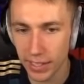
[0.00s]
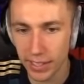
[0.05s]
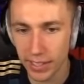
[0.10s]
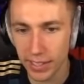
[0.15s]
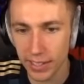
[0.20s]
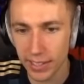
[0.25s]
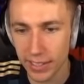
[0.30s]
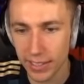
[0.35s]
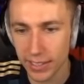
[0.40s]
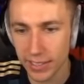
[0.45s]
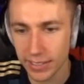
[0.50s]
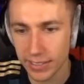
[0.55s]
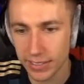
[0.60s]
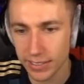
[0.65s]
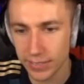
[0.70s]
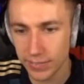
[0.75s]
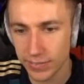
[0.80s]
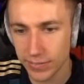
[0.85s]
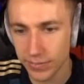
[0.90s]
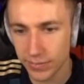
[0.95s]

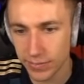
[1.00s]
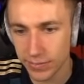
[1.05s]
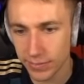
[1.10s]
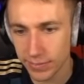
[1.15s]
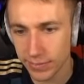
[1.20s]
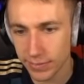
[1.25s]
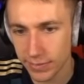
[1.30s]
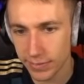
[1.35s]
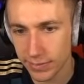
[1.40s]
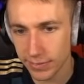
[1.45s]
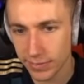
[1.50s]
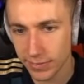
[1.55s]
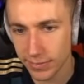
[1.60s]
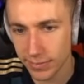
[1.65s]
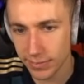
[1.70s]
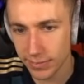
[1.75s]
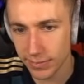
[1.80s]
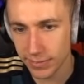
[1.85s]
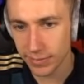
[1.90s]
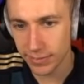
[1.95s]

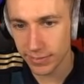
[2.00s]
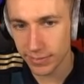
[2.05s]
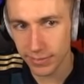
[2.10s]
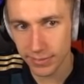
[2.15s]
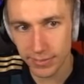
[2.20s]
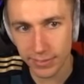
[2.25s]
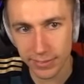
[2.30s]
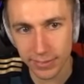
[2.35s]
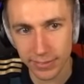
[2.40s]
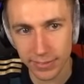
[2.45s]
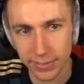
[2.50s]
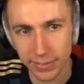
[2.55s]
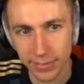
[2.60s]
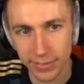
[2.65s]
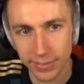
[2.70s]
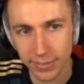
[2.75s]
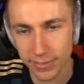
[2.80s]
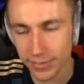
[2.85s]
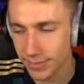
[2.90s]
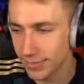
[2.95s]

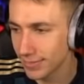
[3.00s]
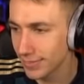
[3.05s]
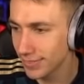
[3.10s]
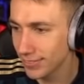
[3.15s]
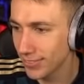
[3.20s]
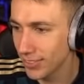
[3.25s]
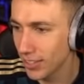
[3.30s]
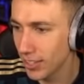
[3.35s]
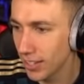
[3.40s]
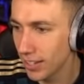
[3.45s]
(no one is talking)